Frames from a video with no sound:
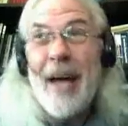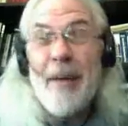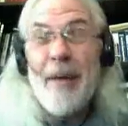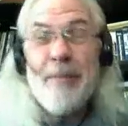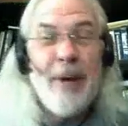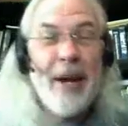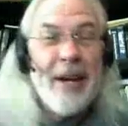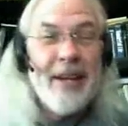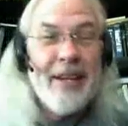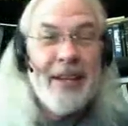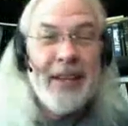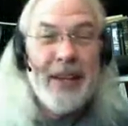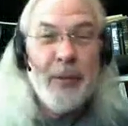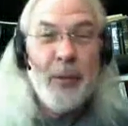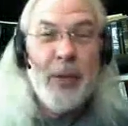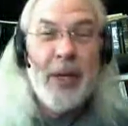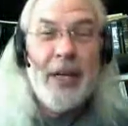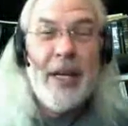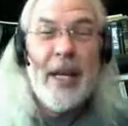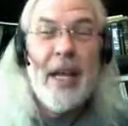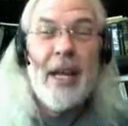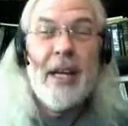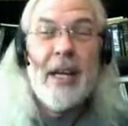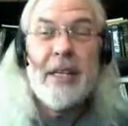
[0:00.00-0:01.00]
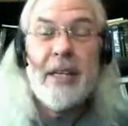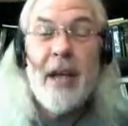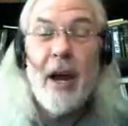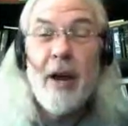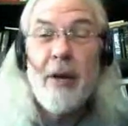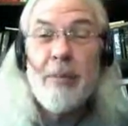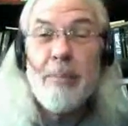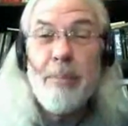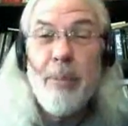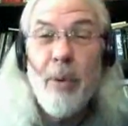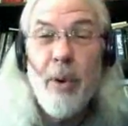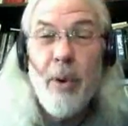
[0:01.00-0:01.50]
about we get a
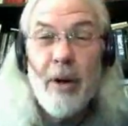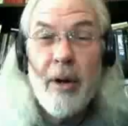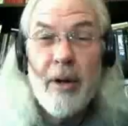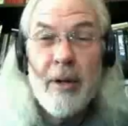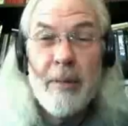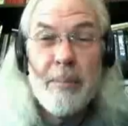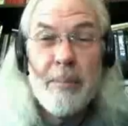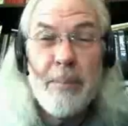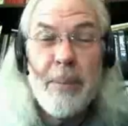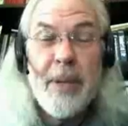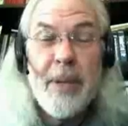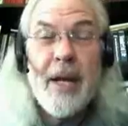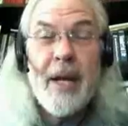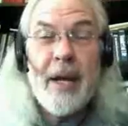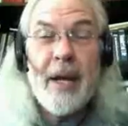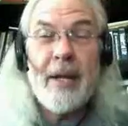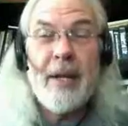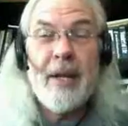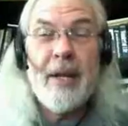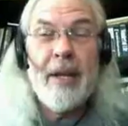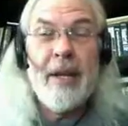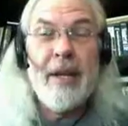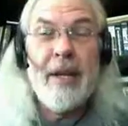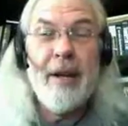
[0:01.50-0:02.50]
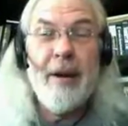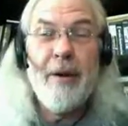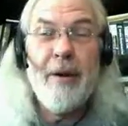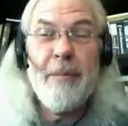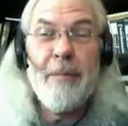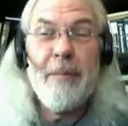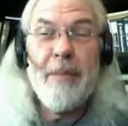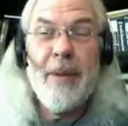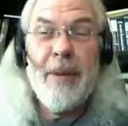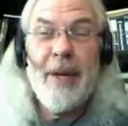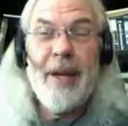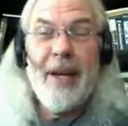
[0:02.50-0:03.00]
dartboard and pick,
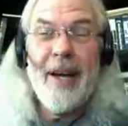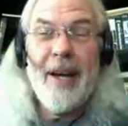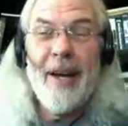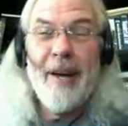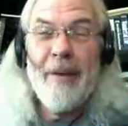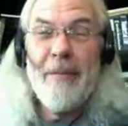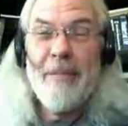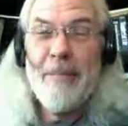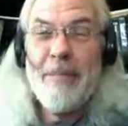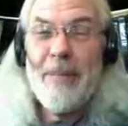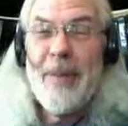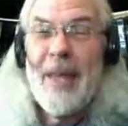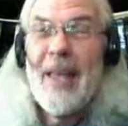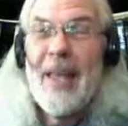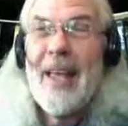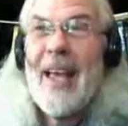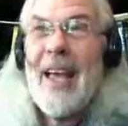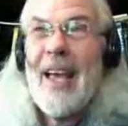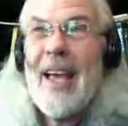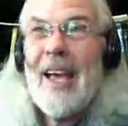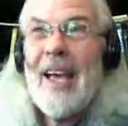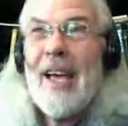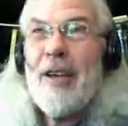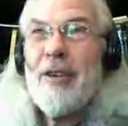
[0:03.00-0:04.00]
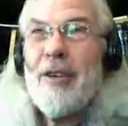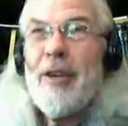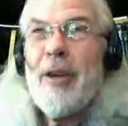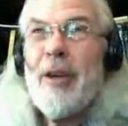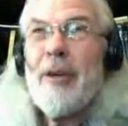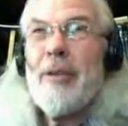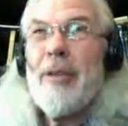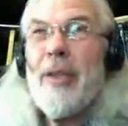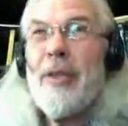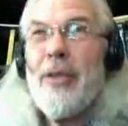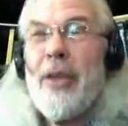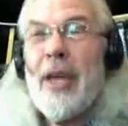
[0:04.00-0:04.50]
The
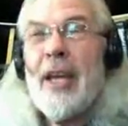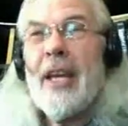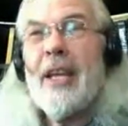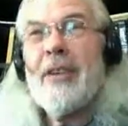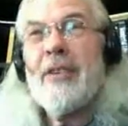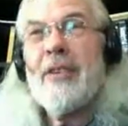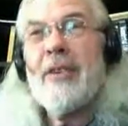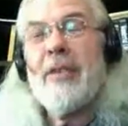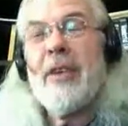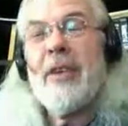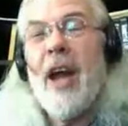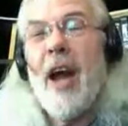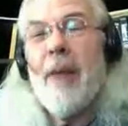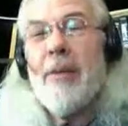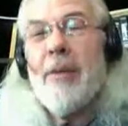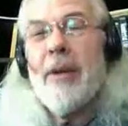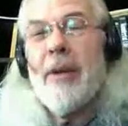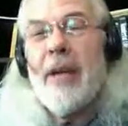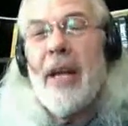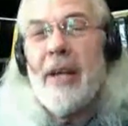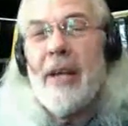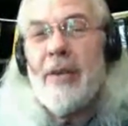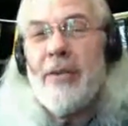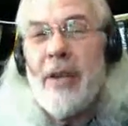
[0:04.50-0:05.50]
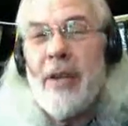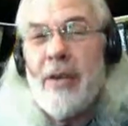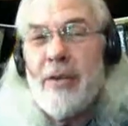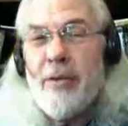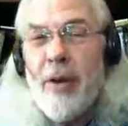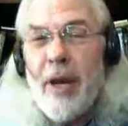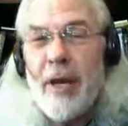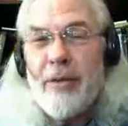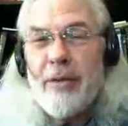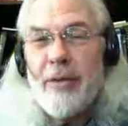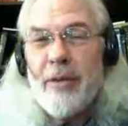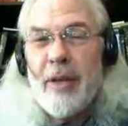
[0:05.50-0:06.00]
thing is carbon dating is
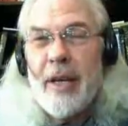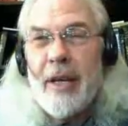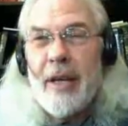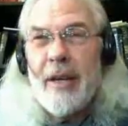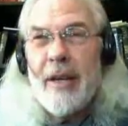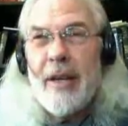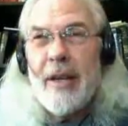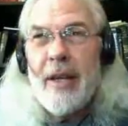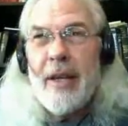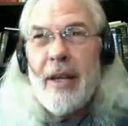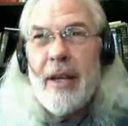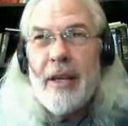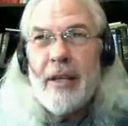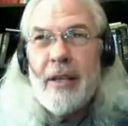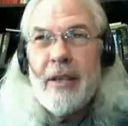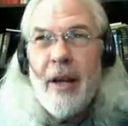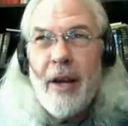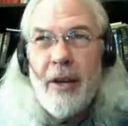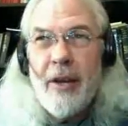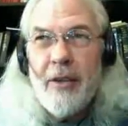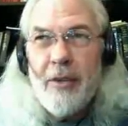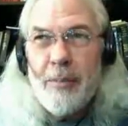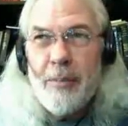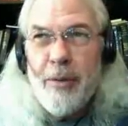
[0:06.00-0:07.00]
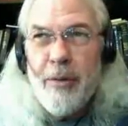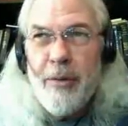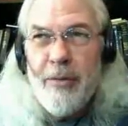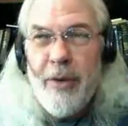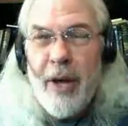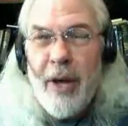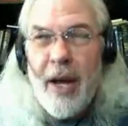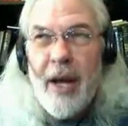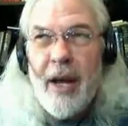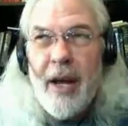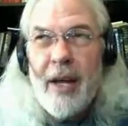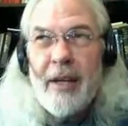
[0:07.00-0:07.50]
interesting. It does
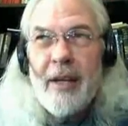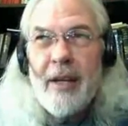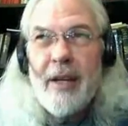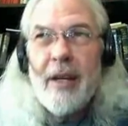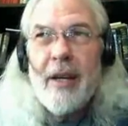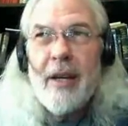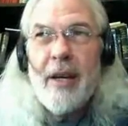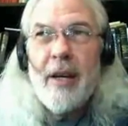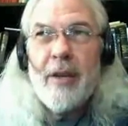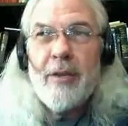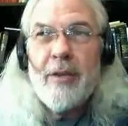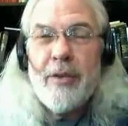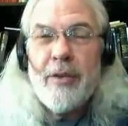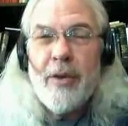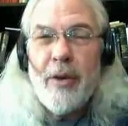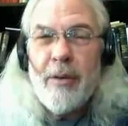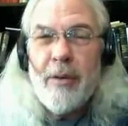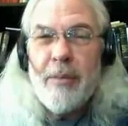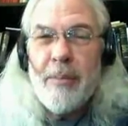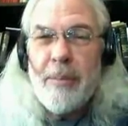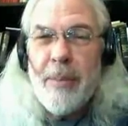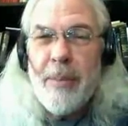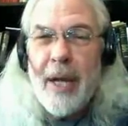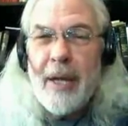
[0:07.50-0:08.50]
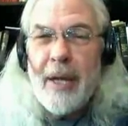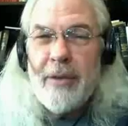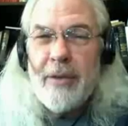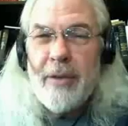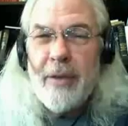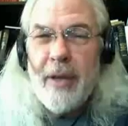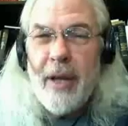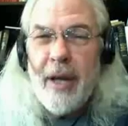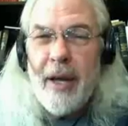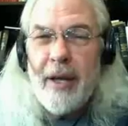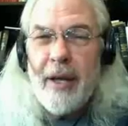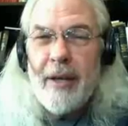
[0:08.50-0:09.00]
provide a certain
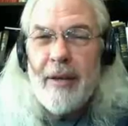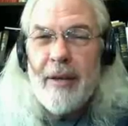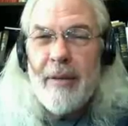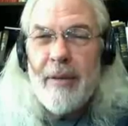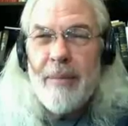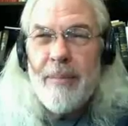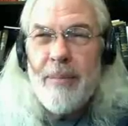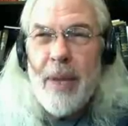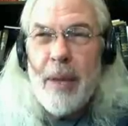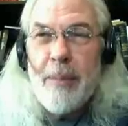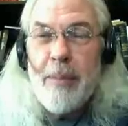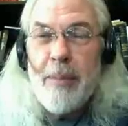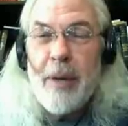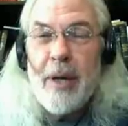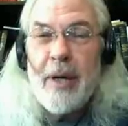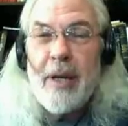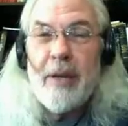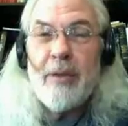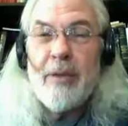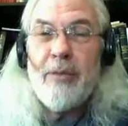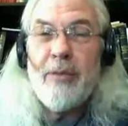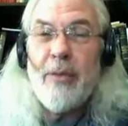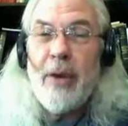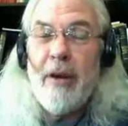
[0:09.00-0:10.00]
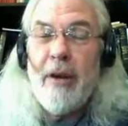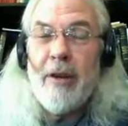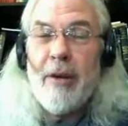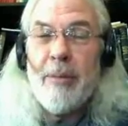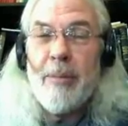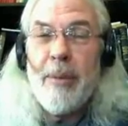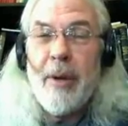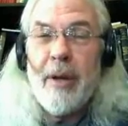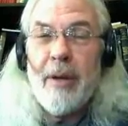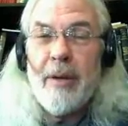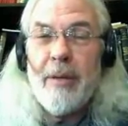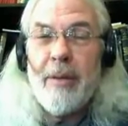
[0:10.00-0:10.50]
baseline, but it is
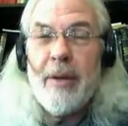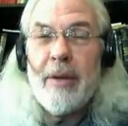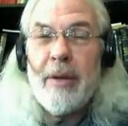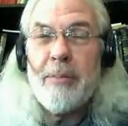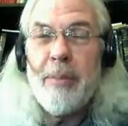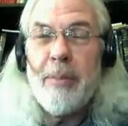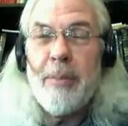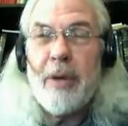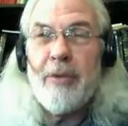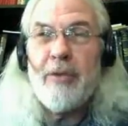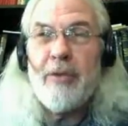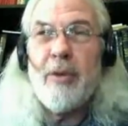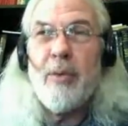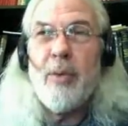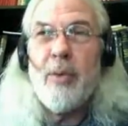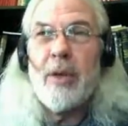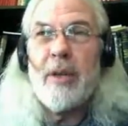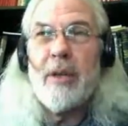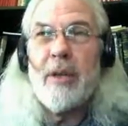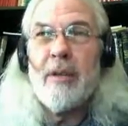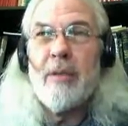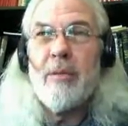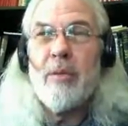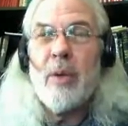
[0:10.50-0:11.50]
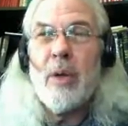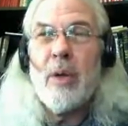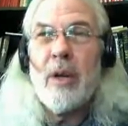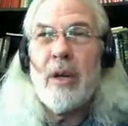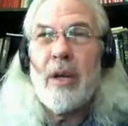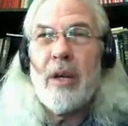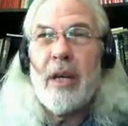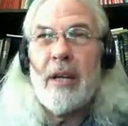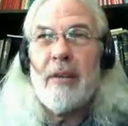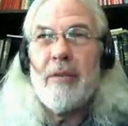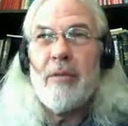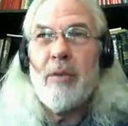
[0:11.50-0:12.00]
variable, especially when you
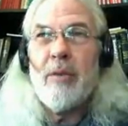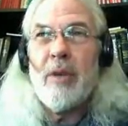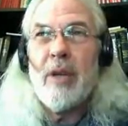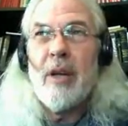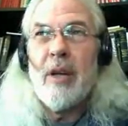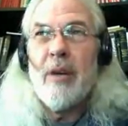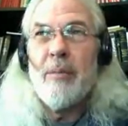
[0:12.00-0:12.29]
look at